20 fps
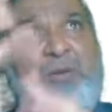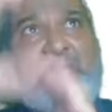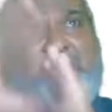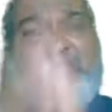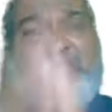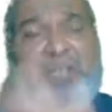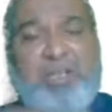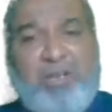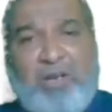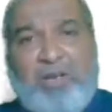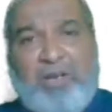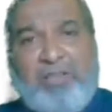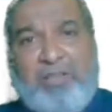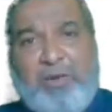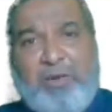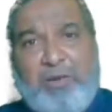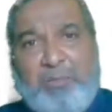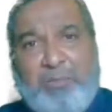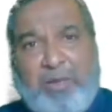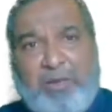stuck at
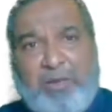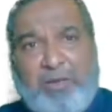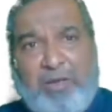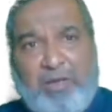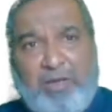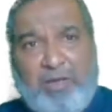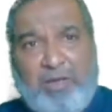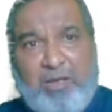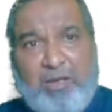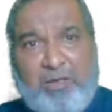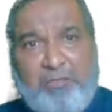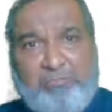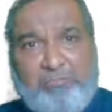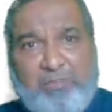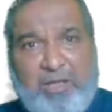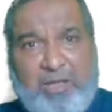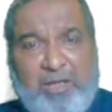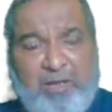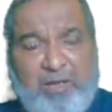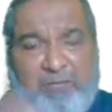the
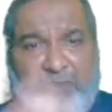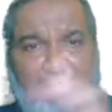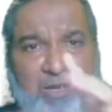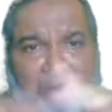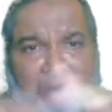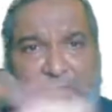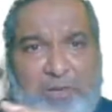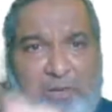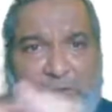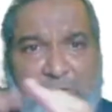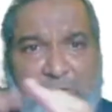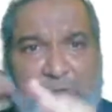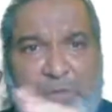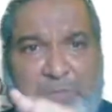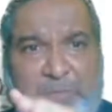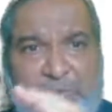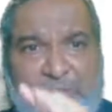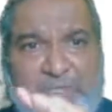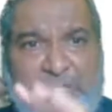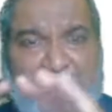wherever you have
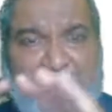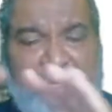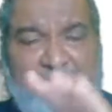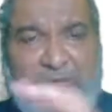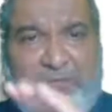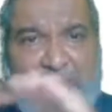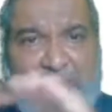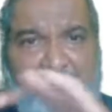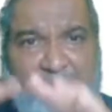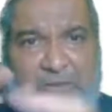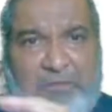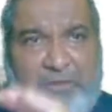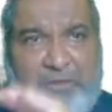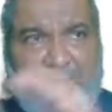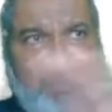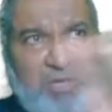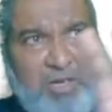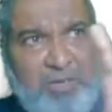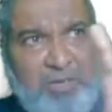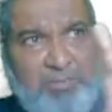been sitting, wherever
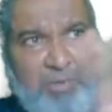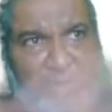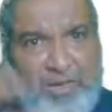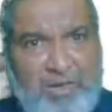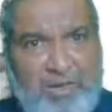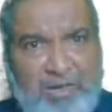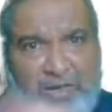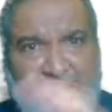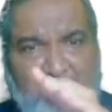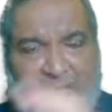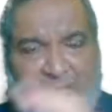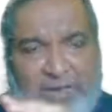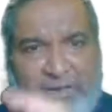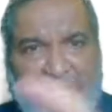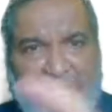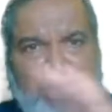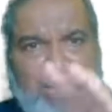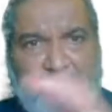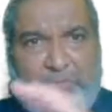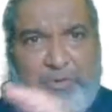you have been
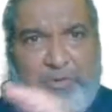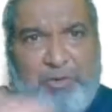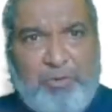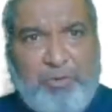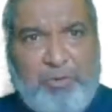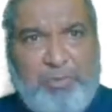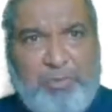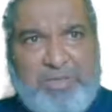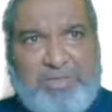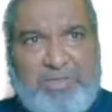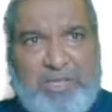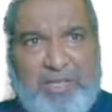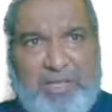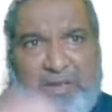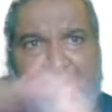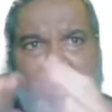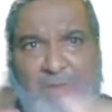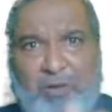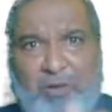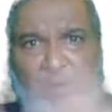reading room is there
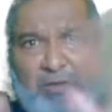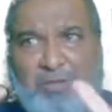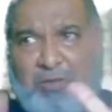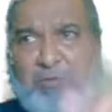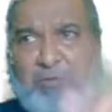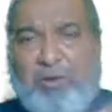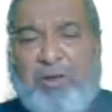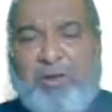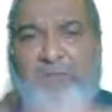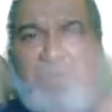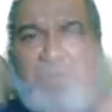on the wall.